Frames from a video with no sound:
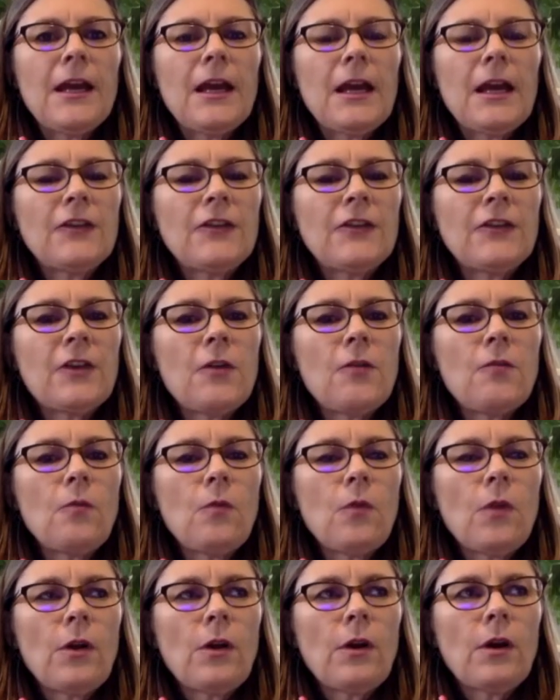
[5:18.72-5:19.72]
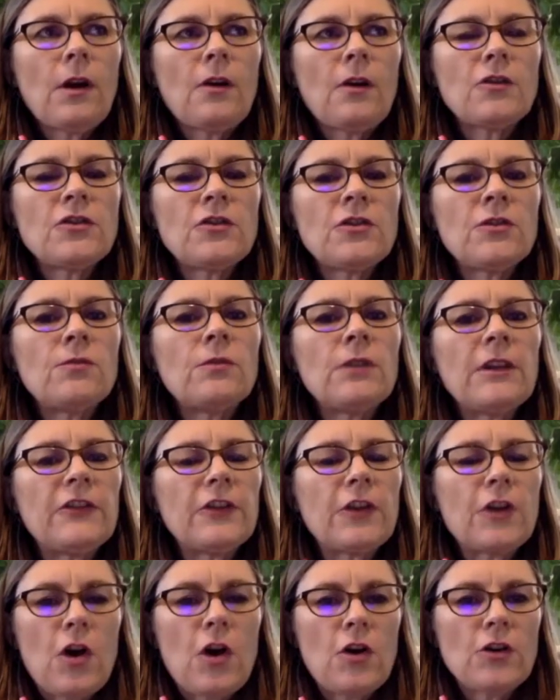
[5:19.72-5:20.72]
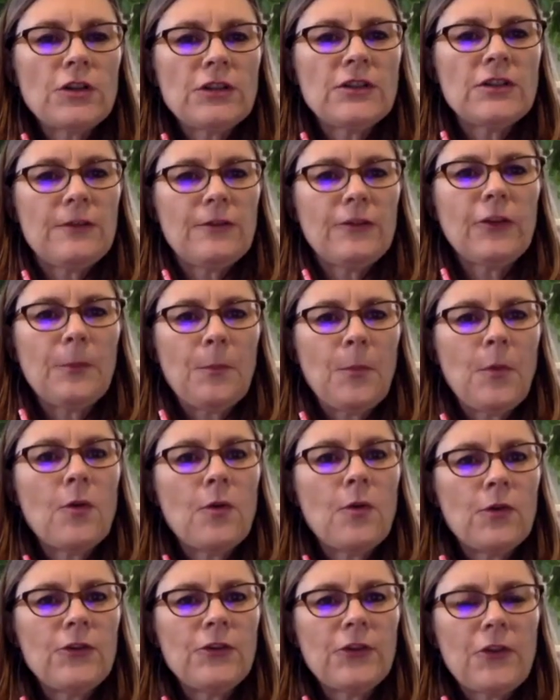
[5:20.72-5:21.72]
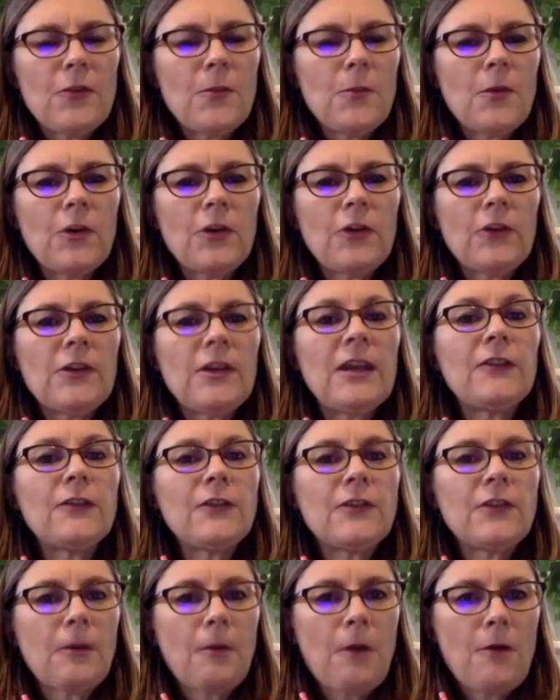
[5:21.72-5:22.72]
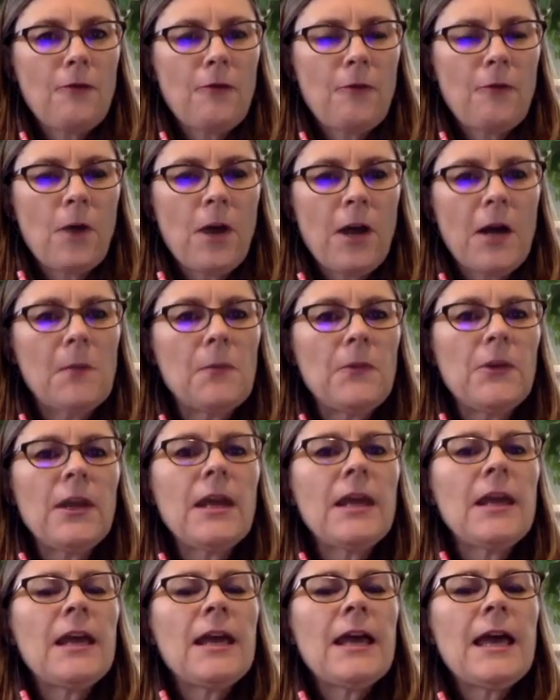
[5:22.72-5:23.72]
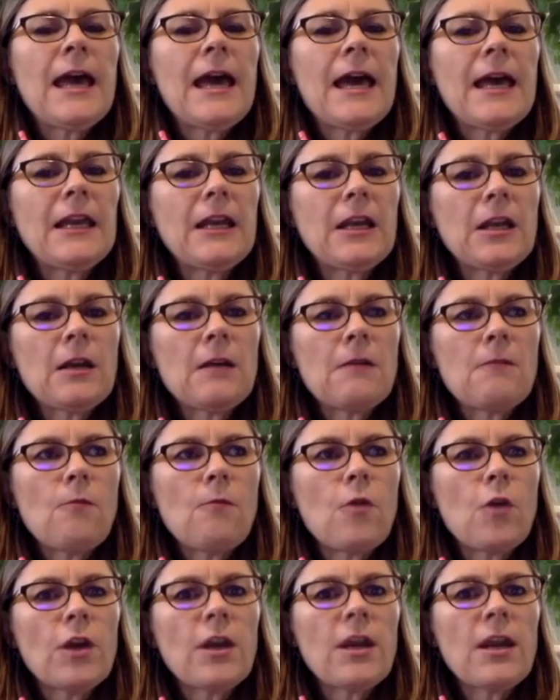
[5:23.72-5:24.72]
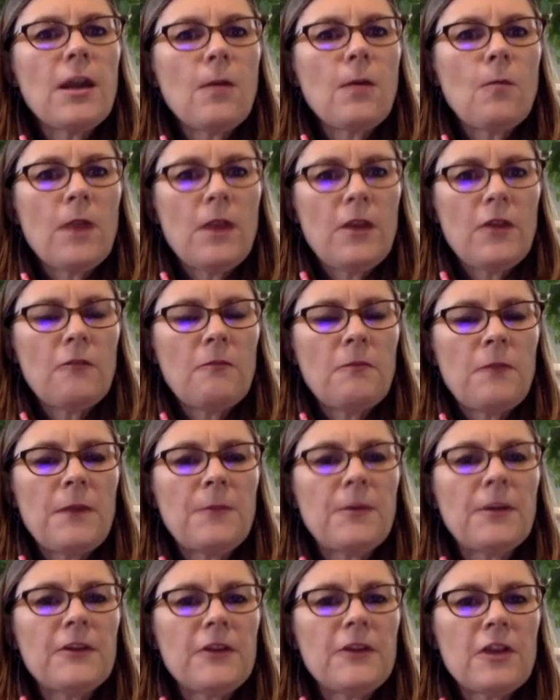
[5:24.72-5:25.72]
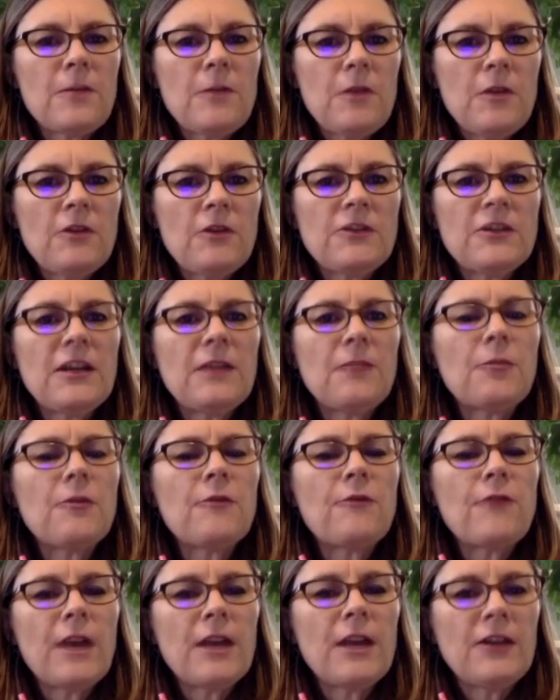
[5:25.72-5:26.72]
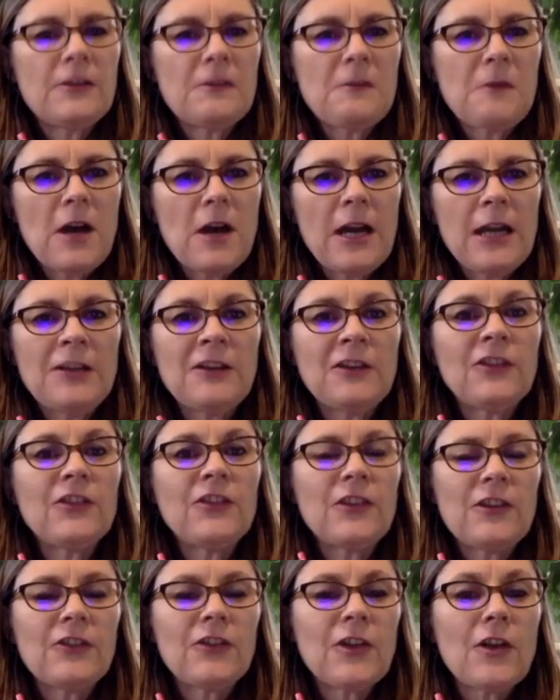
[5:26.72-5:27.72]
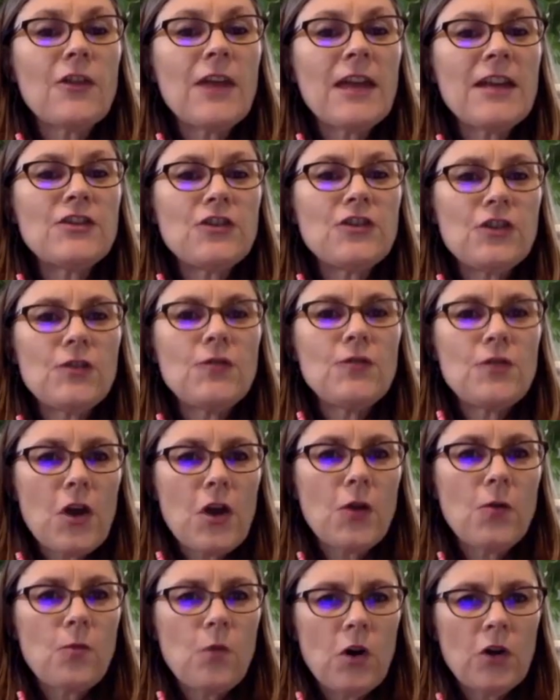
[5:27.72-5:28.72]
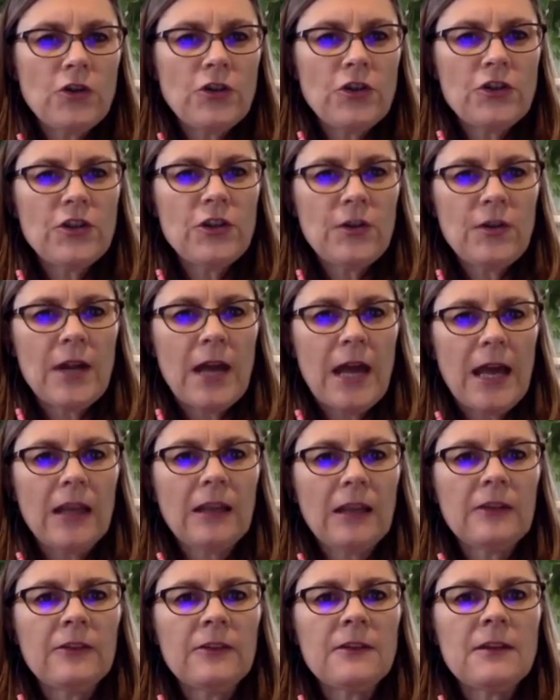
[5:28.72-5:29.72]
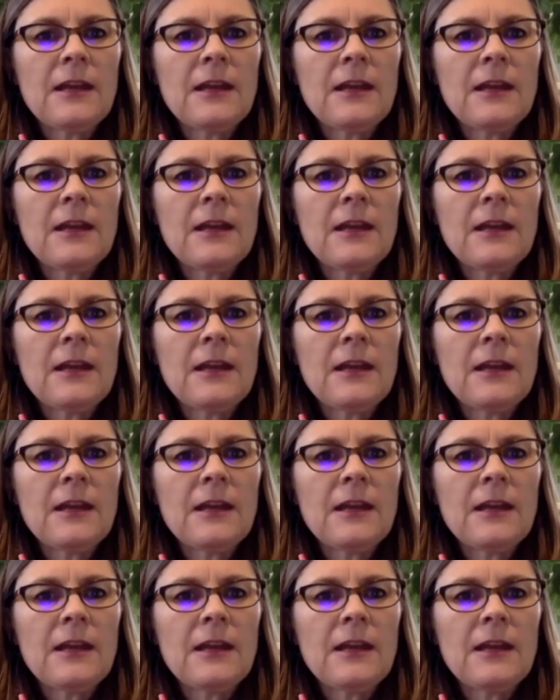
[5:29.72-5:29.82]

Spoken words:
And so our tool is a cognitive support, so the person isn't so overwhelmed. And working with people in the community, it provides them guidance so they do know what to do next.